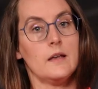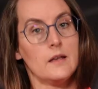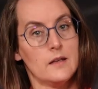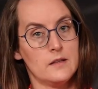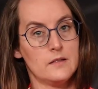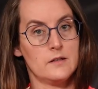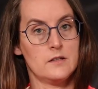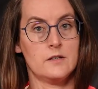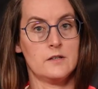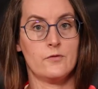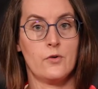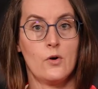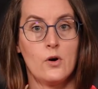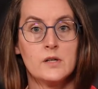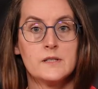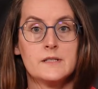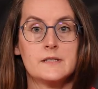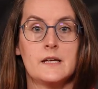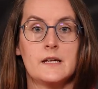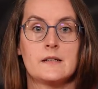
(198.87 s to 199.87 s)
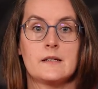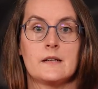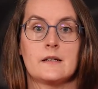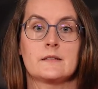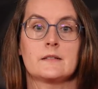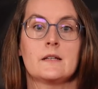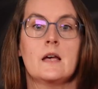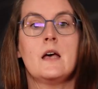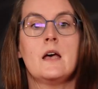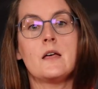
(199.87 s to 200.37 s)
In the default
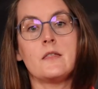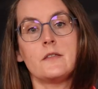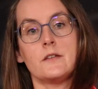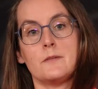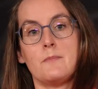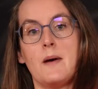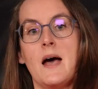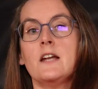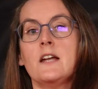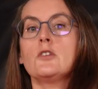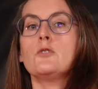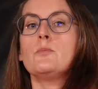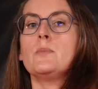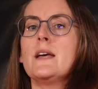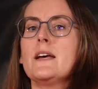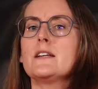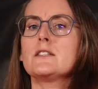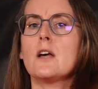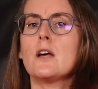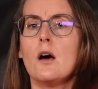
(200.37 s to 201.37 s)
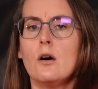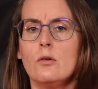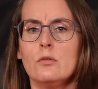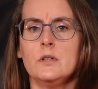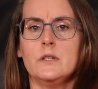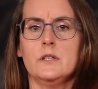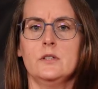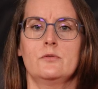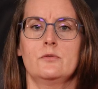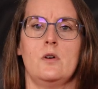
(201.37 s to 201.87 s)
settings, the Smart UPS
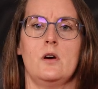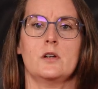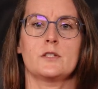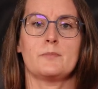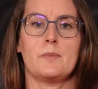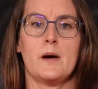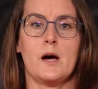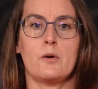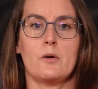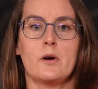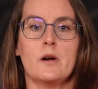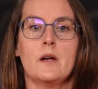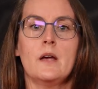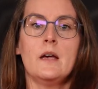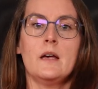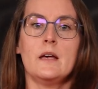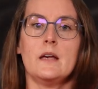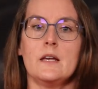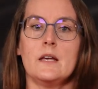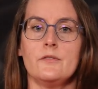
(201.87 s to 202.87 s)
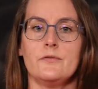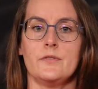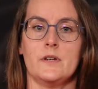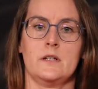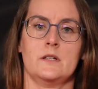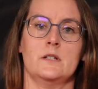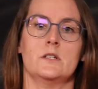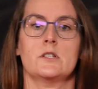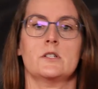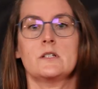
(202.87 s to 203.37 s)
only draws power if
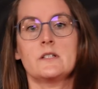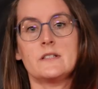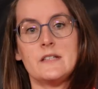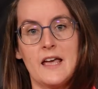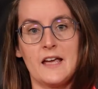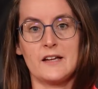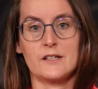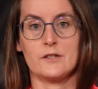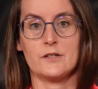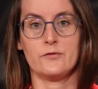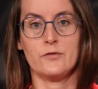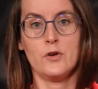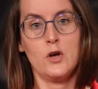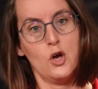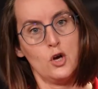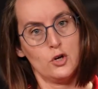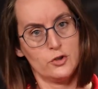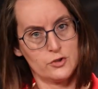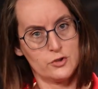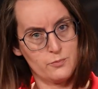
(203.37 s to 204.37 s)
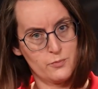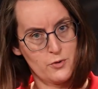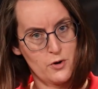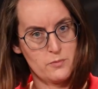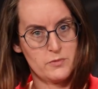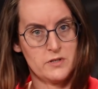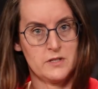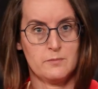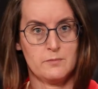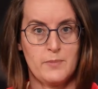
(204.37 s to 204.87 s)
ignition is active, so
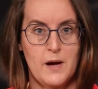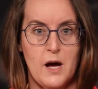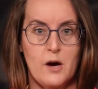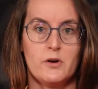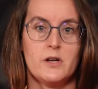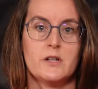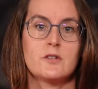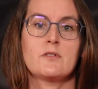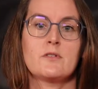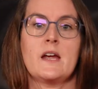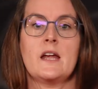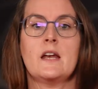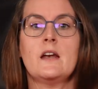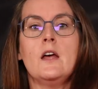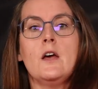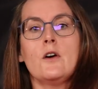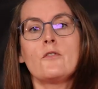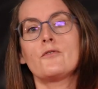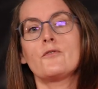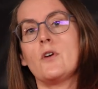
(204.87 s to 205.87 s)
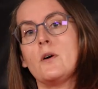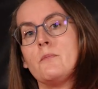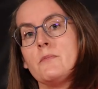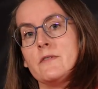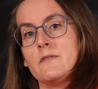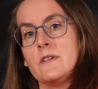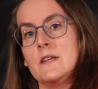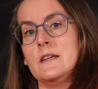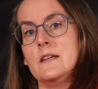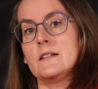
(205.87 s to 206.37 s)
permanent power drain from
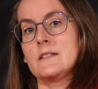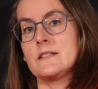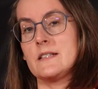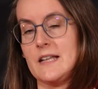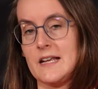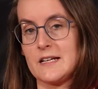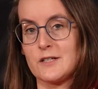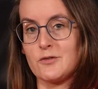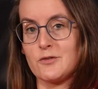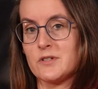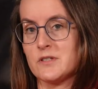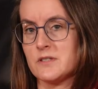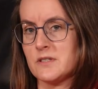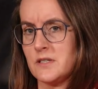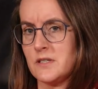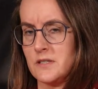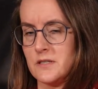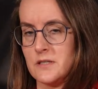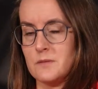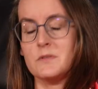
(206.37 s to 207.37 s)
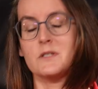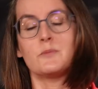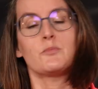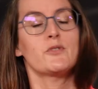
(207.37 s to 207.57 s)
the vehicle's electrical system is